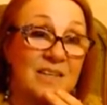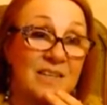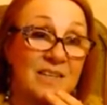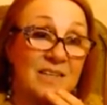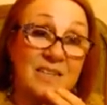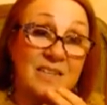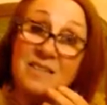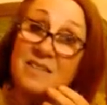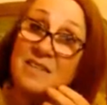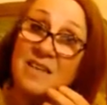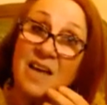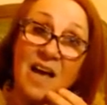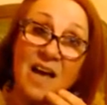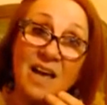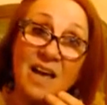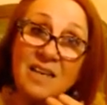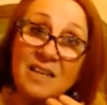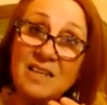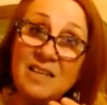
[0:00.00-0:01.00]
is the
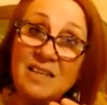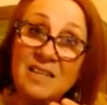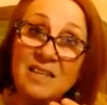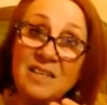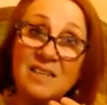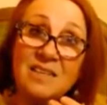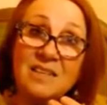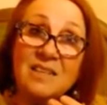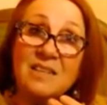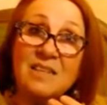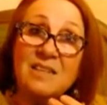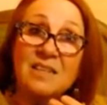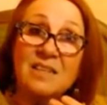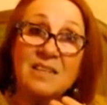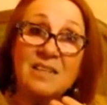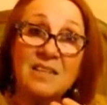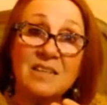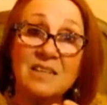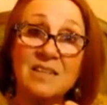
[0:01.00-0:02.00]
tiny
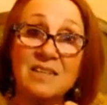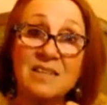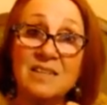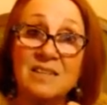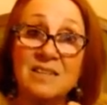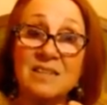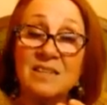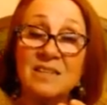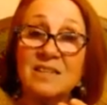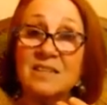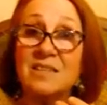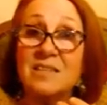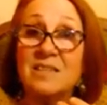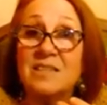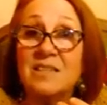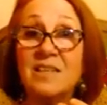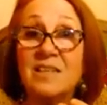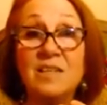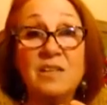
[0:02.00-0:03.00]

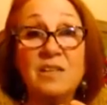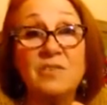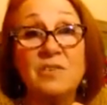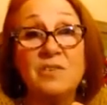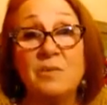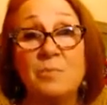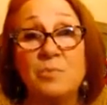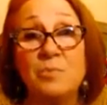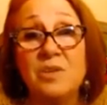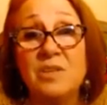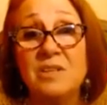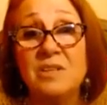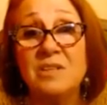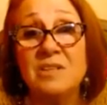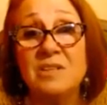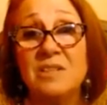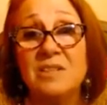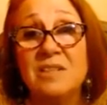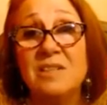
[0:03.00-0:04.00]
silver
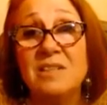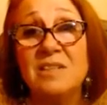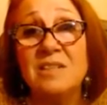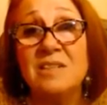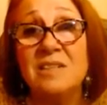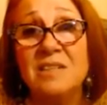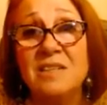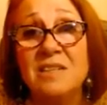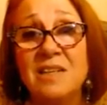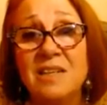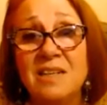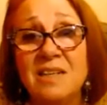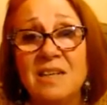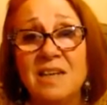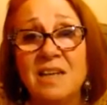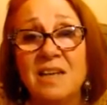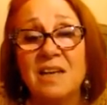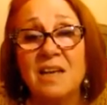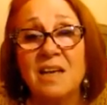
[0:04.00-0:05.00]
printer's
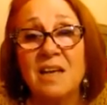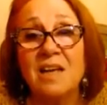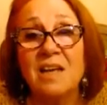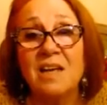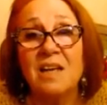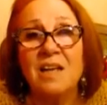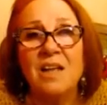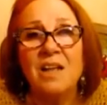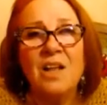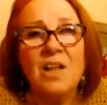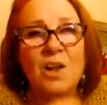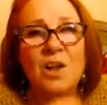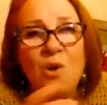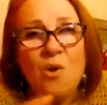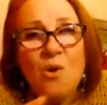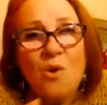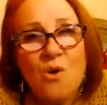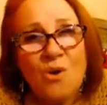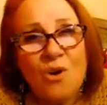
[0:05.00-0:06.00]
insignia.
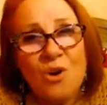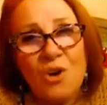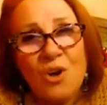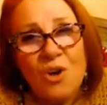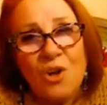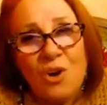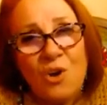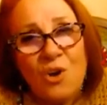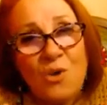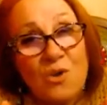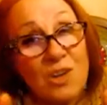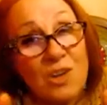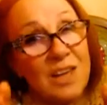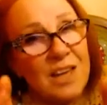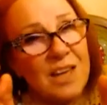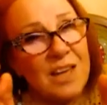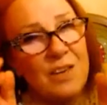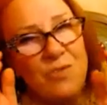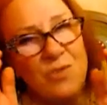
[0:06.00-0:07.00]
Look,
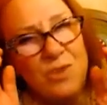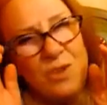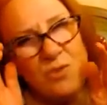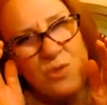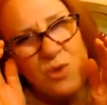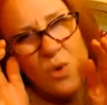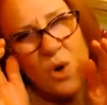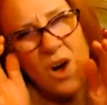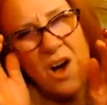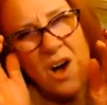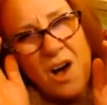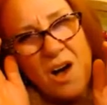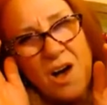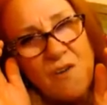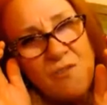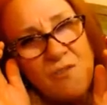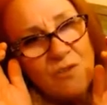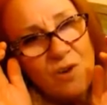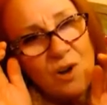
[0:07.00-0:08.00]
if you
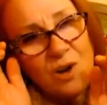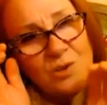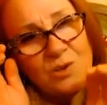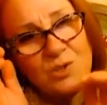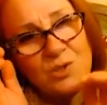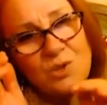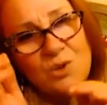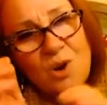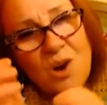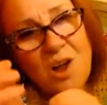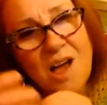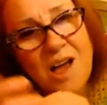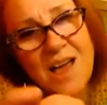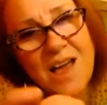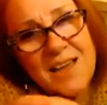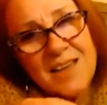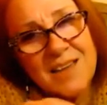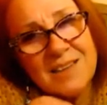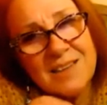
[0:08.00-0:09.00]
half close your
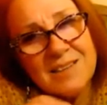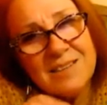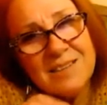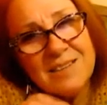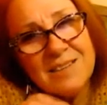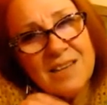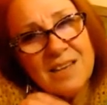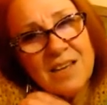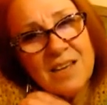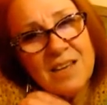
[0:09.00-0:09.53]
eyes,